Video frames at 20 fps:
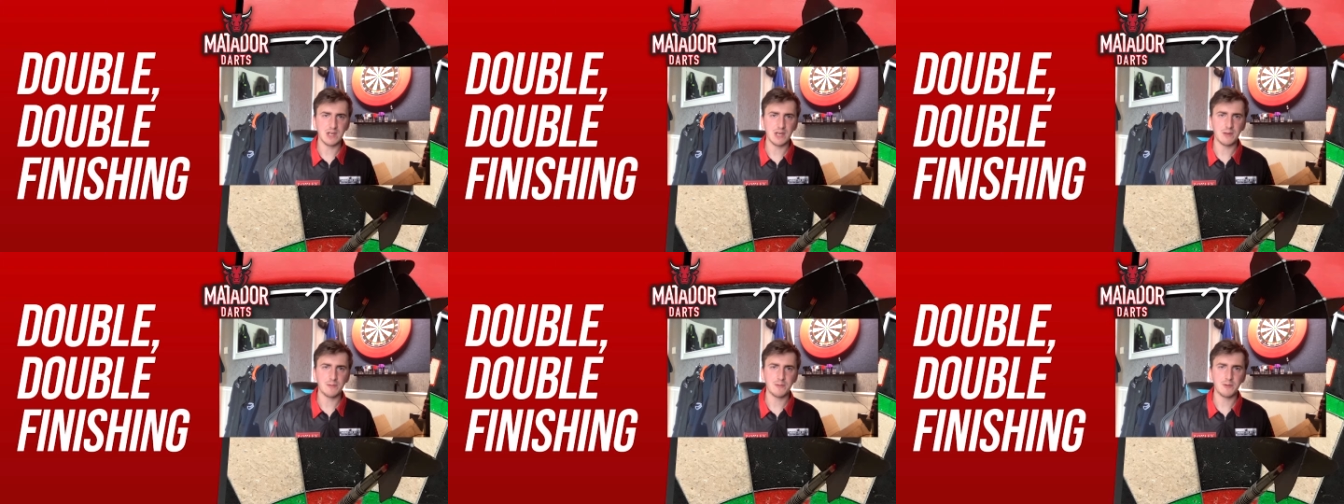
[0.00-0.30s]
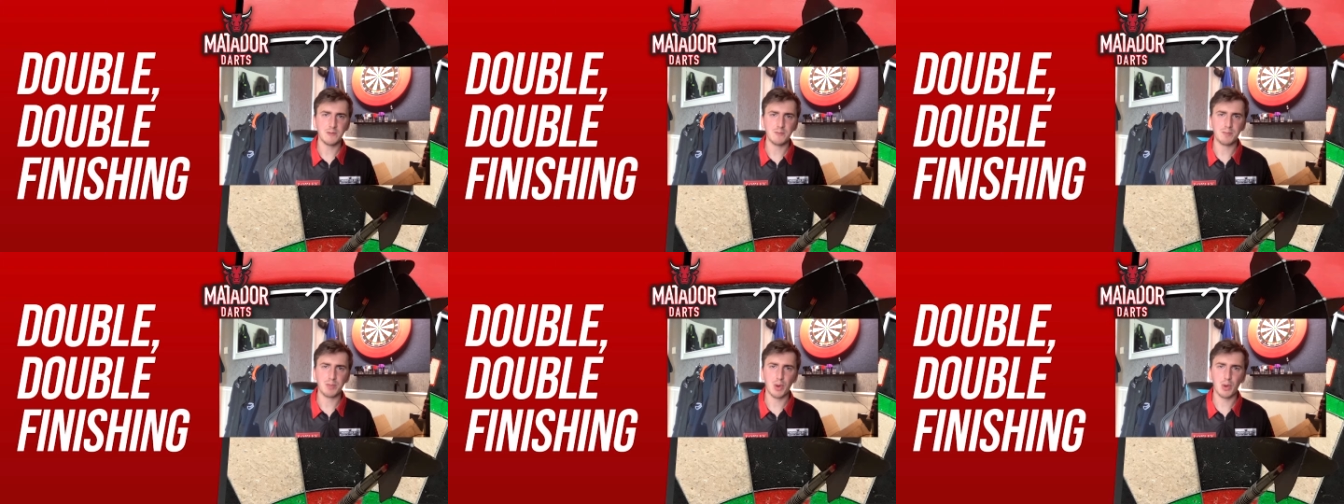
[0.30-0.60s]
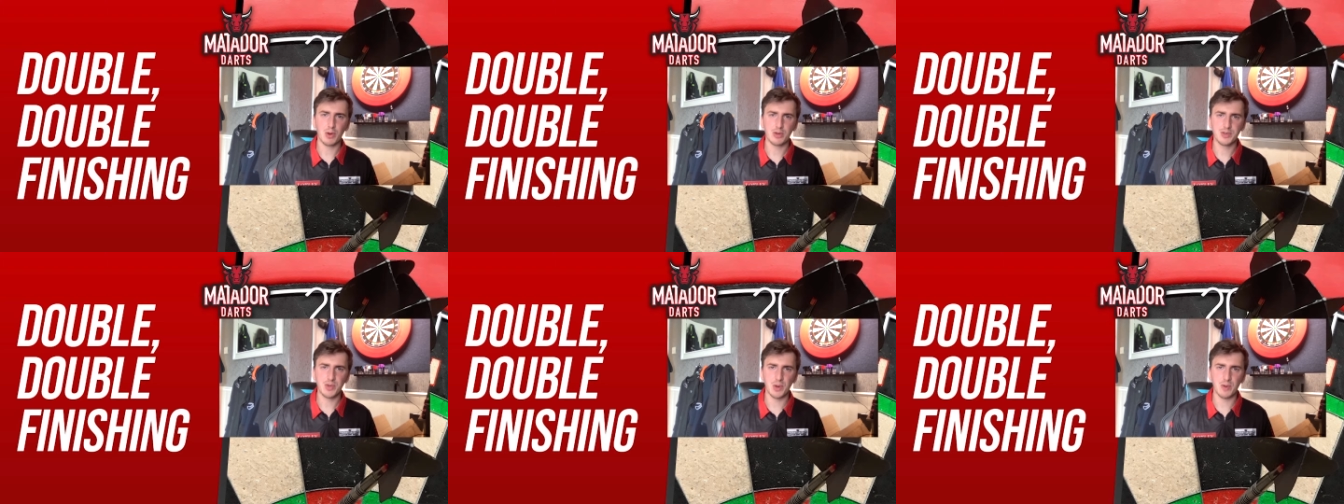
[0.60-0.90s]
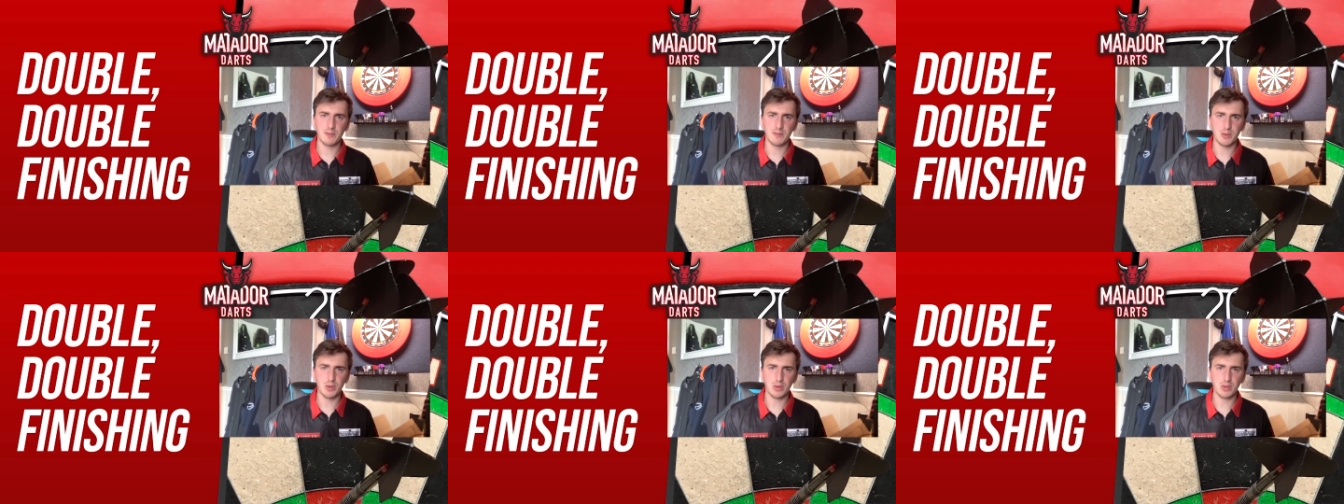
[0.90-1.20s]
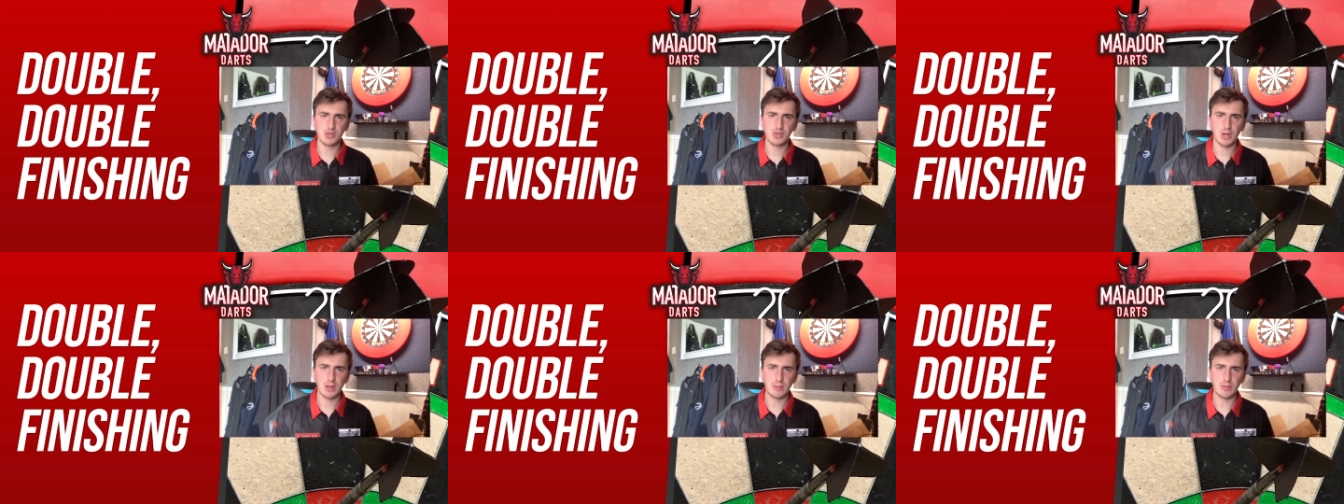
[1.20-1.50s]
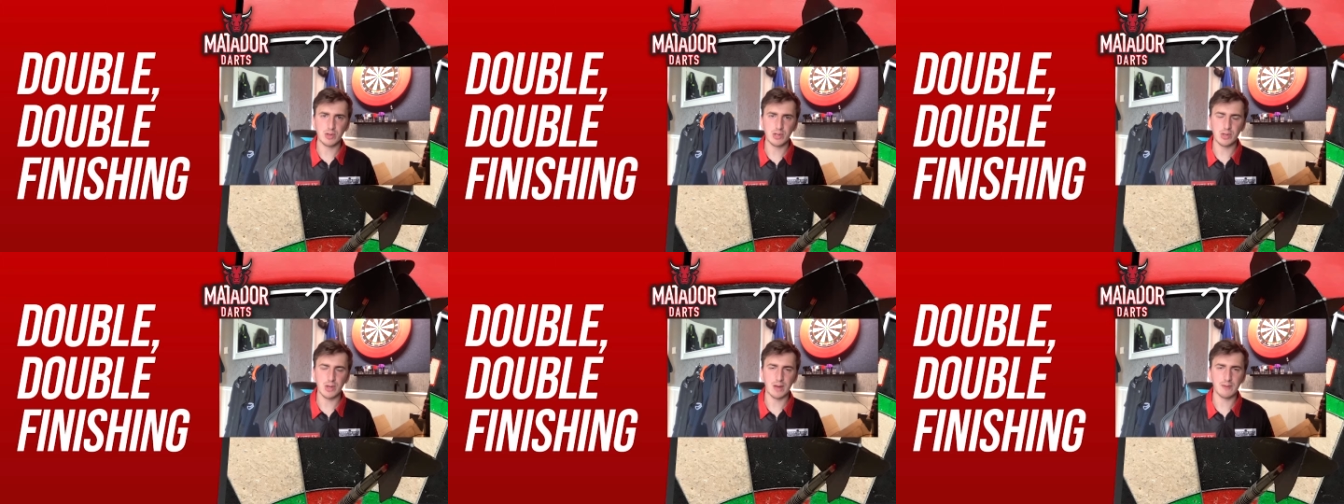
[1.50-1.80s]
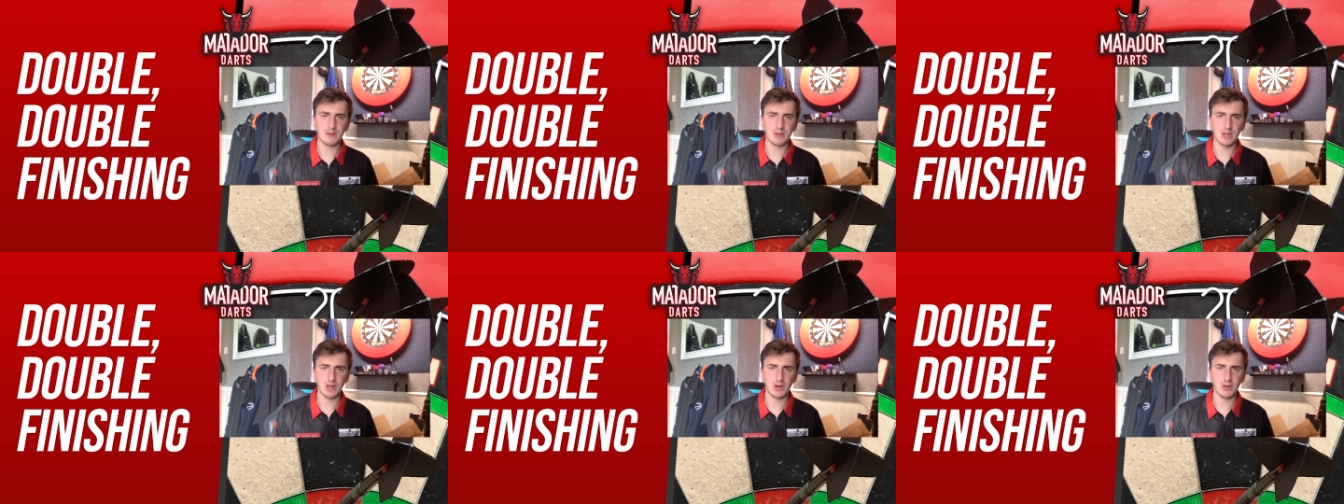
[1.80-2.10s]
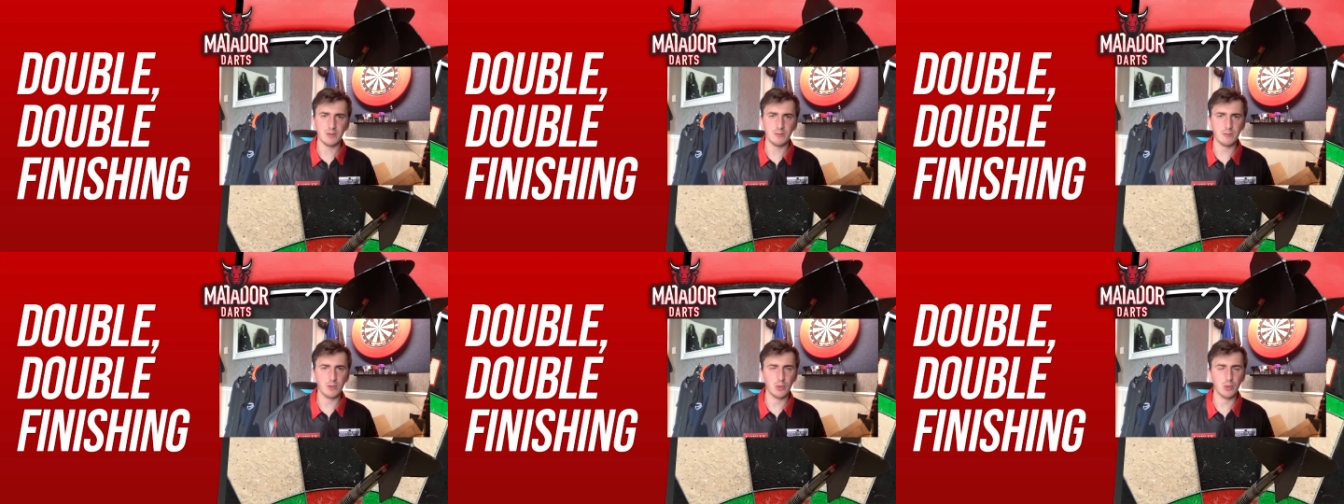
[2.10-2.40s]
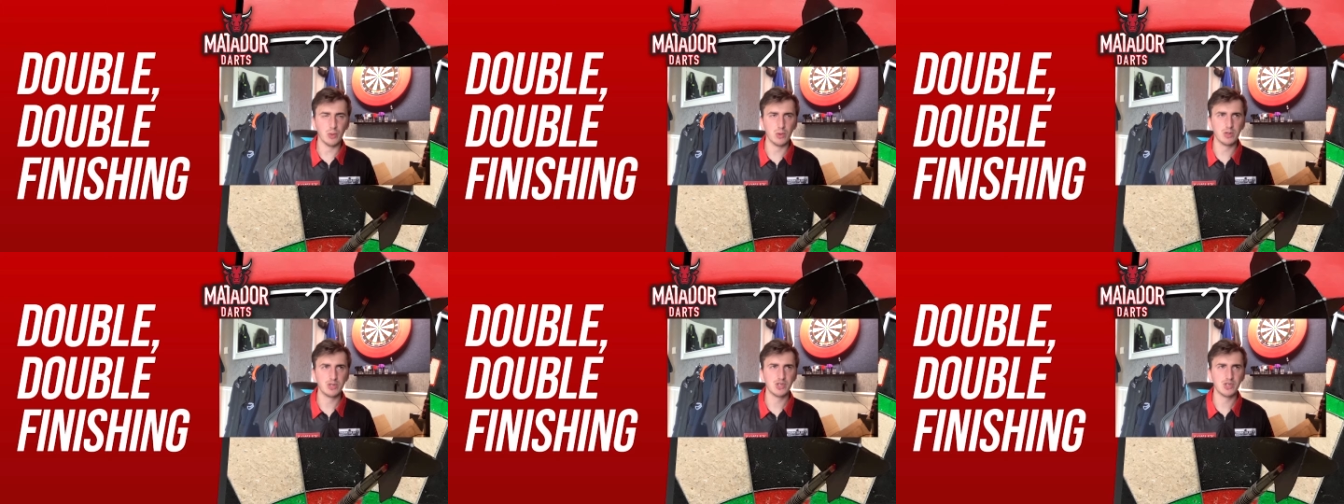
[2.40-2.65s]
if you've blocked off your treble that you have to go for.